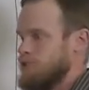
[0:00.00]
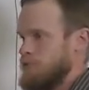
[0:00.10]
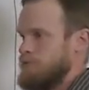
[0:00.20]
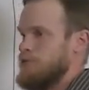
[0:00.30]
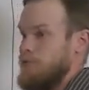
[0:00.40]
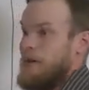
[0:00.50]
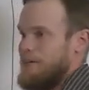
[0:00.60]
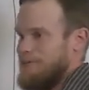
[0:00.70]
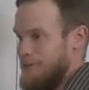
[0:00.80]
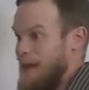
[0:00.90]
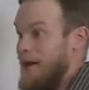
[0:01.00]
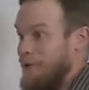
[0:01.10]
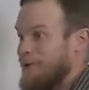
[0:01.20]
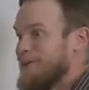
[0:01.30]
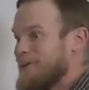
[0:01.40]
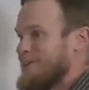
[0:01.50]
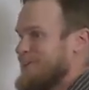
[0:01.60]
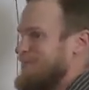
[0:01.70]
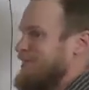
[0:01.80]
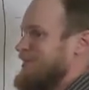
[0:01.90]
define it as a noun,
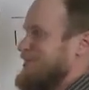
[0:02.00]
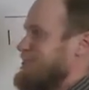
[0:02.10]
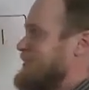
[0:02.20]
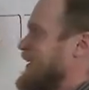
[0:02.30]
you know, in some